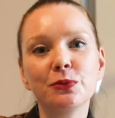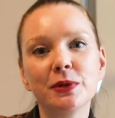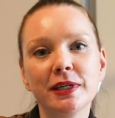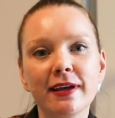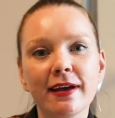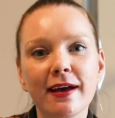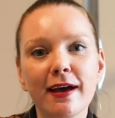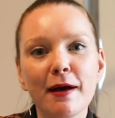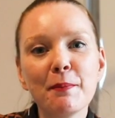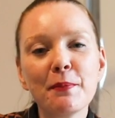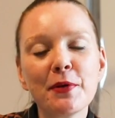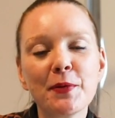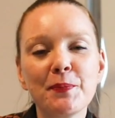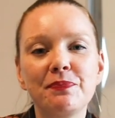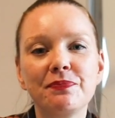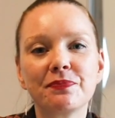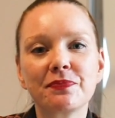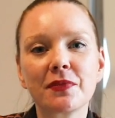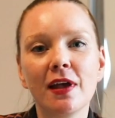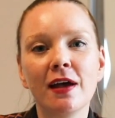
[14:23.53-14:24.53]
recap,
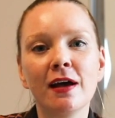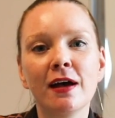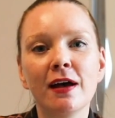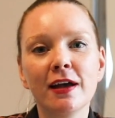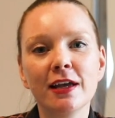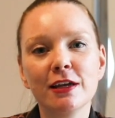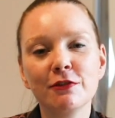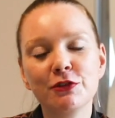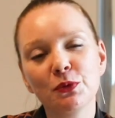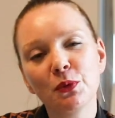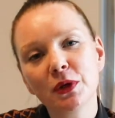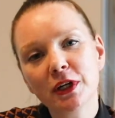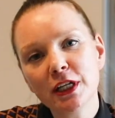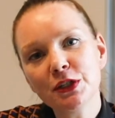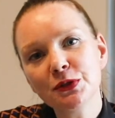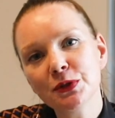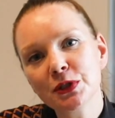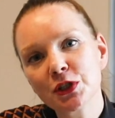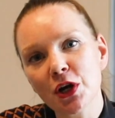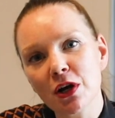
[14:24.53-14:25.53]
if you want to
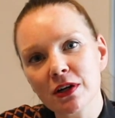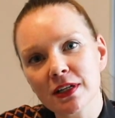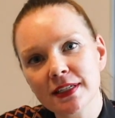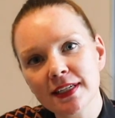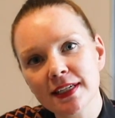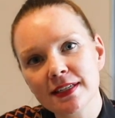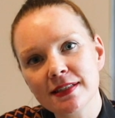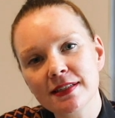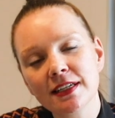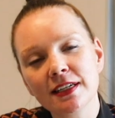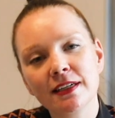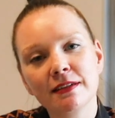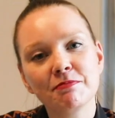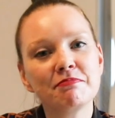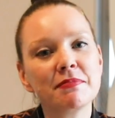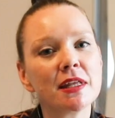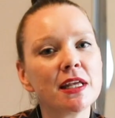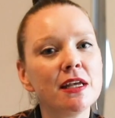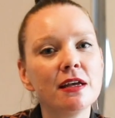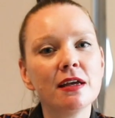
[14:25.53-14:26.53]
do a chocolate tasting,